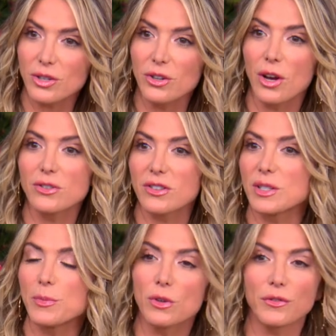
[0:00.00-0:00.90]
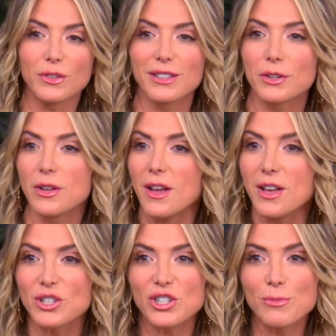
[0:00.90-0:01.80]
to go to this beautiful little
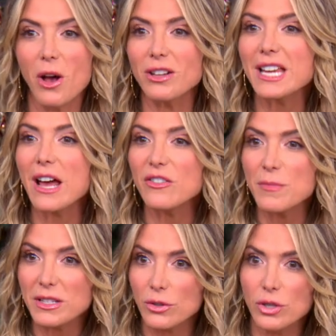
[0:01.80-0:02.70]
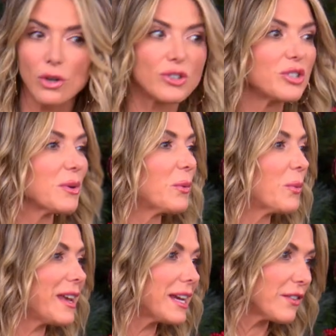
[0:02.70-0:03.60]
right. small town of mistletoe to do a
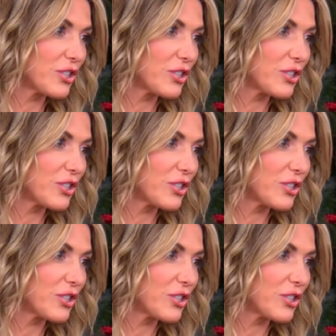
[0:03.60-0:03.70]
week of